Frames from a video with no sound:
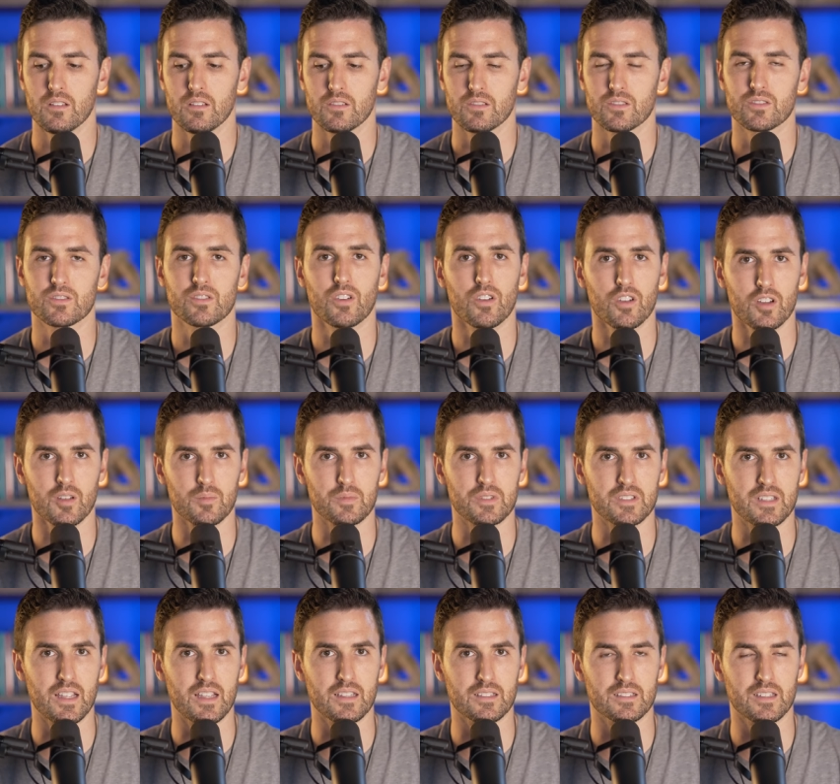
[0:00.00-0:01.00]

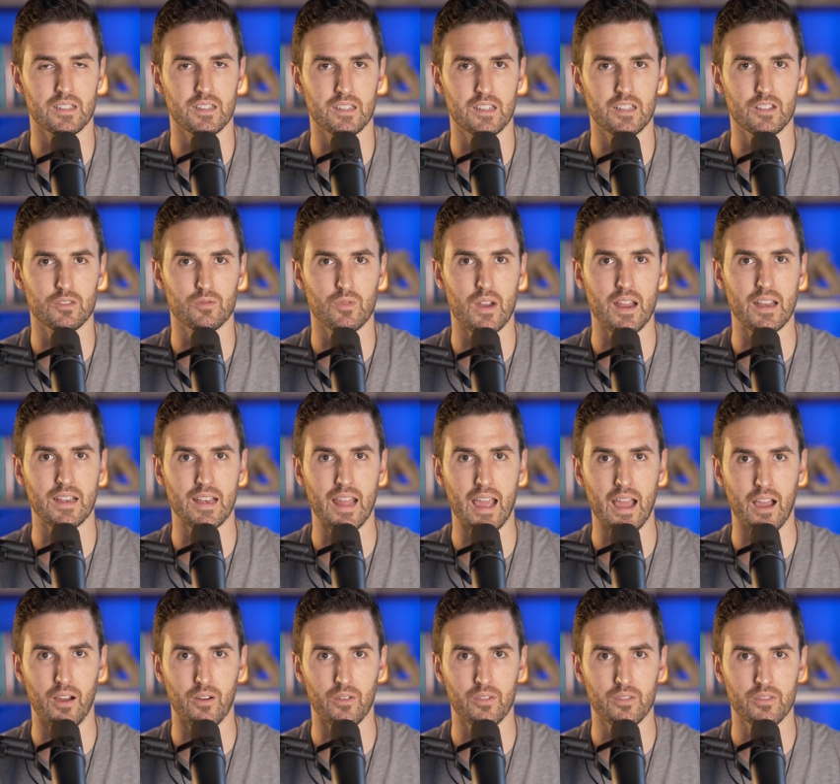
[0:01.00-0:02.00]
circumstance than it is right
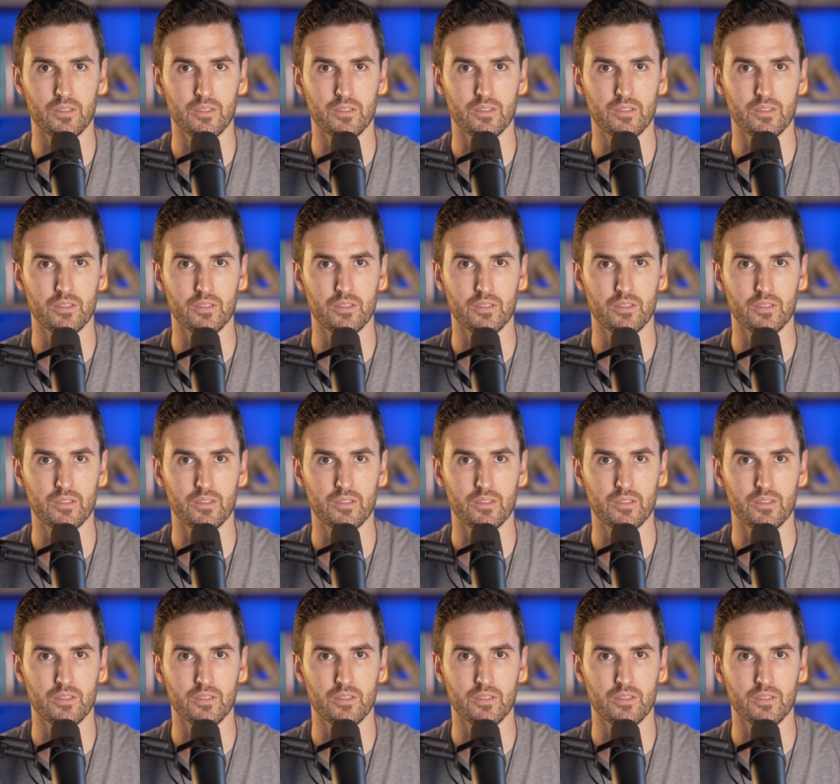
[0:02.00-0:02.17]
now